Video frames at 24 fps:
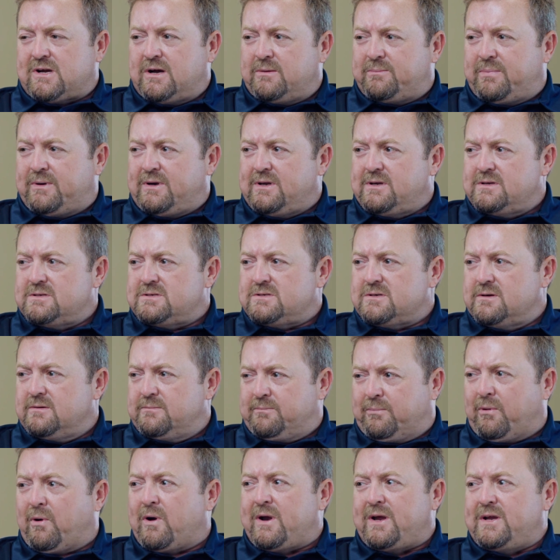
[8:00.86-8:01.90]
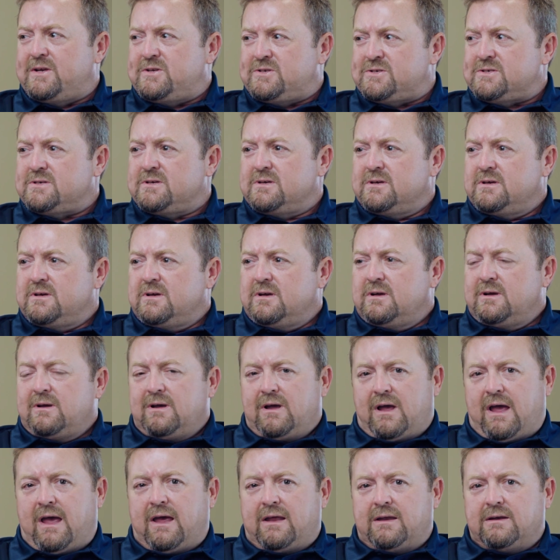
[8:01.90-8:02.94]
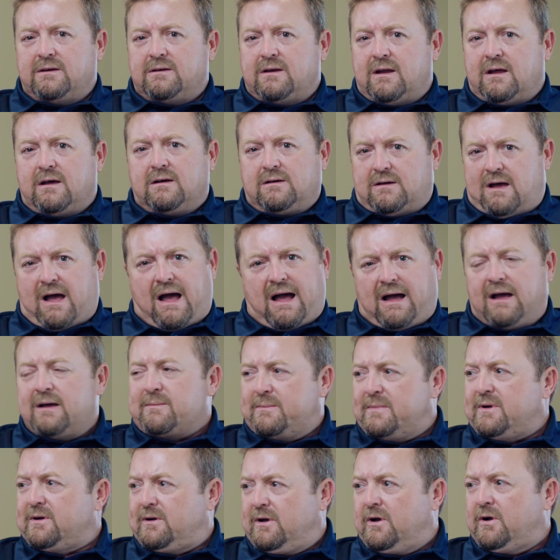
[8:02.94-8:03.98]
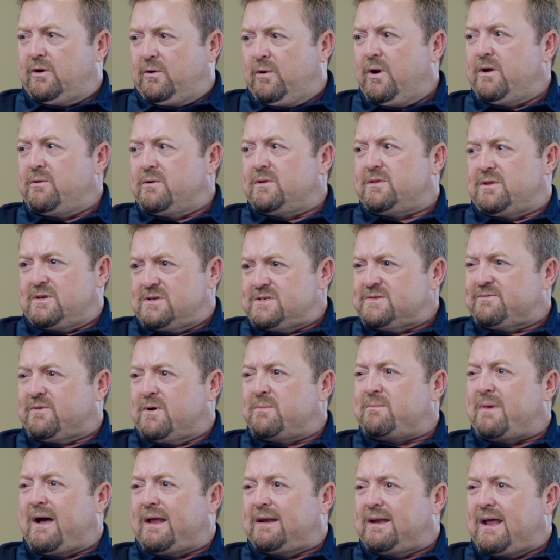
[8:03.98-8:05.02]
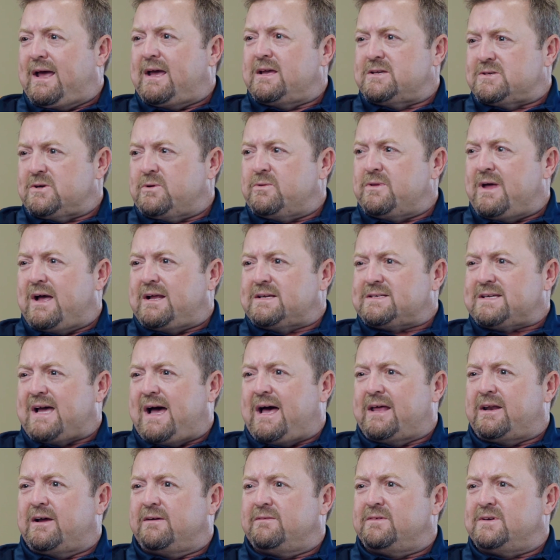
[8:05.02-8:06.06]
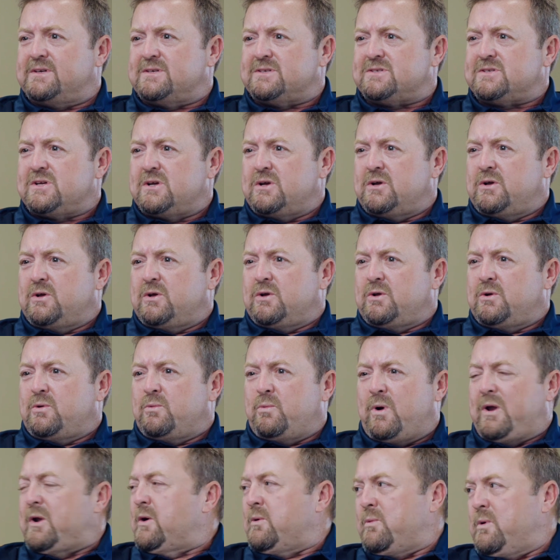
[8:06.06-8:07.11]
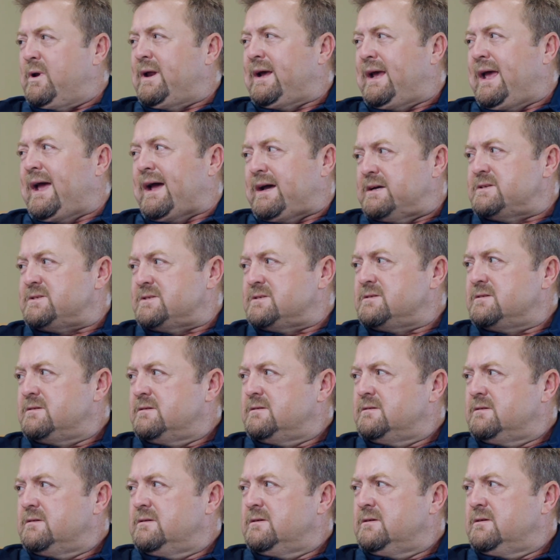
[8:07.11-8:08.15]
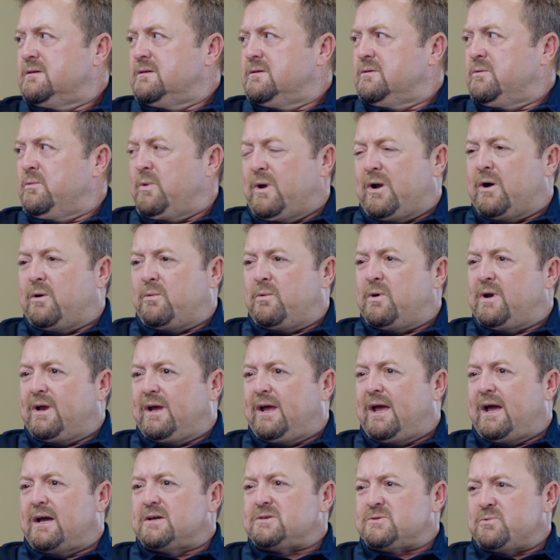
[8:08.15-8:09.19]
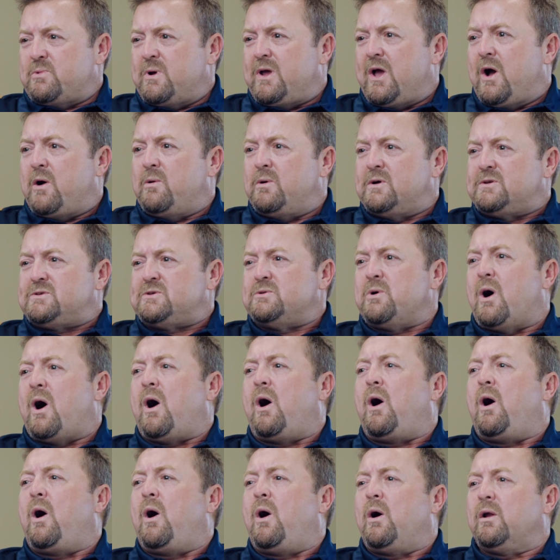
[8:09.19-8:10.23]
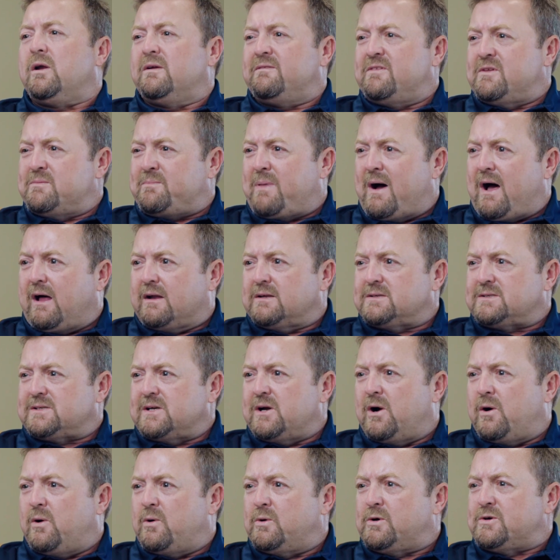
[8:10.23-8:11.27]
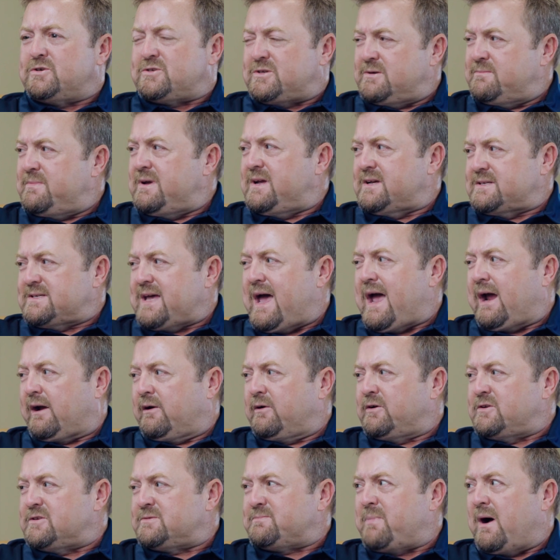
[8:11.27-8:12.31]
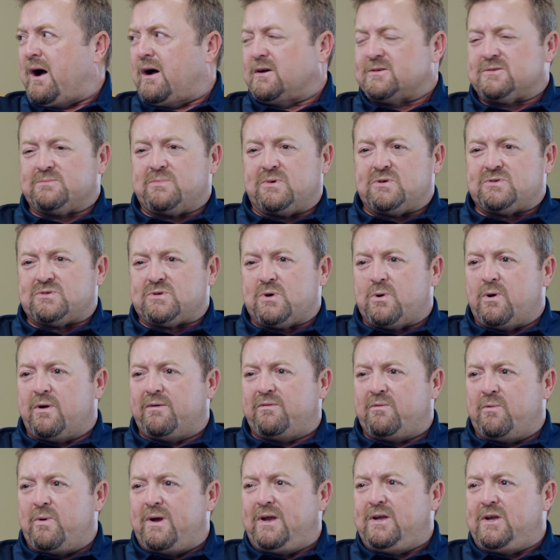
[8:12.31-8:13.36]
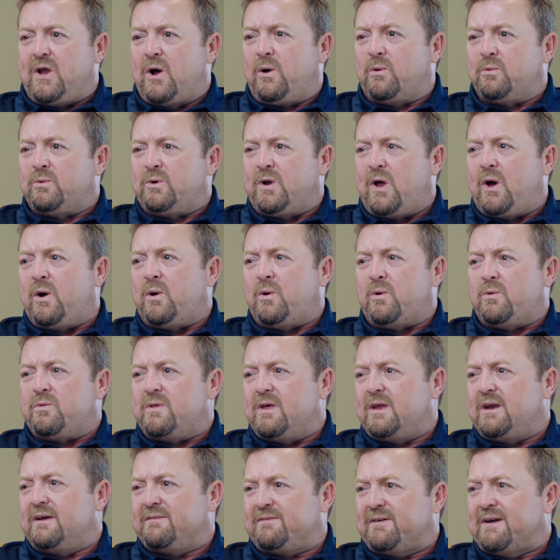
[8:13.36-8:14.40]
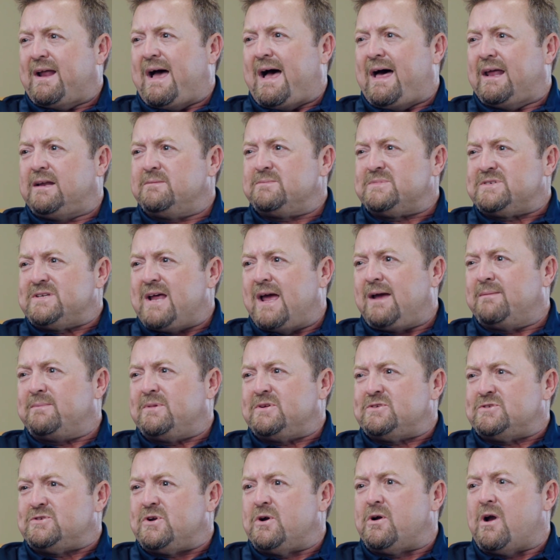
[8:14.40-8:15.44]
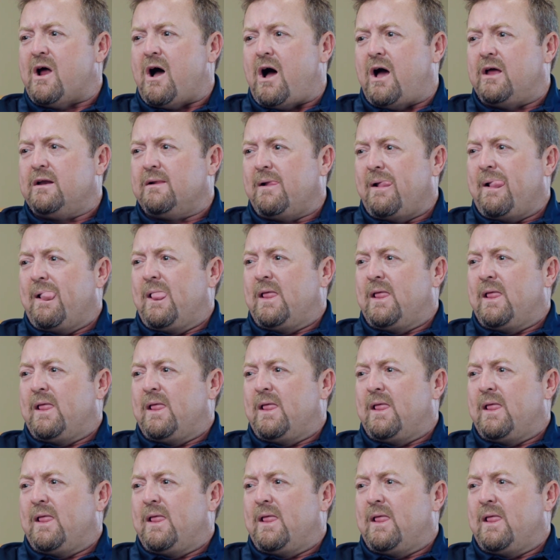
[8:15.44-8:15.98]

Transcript: companies preach, and I agree with this from my days on that side of it, is we don't want to guess. We don't want to guess. We owe it to all of the policyholders to be as accurate as possible. So if we don't know that if an item's damaged or not,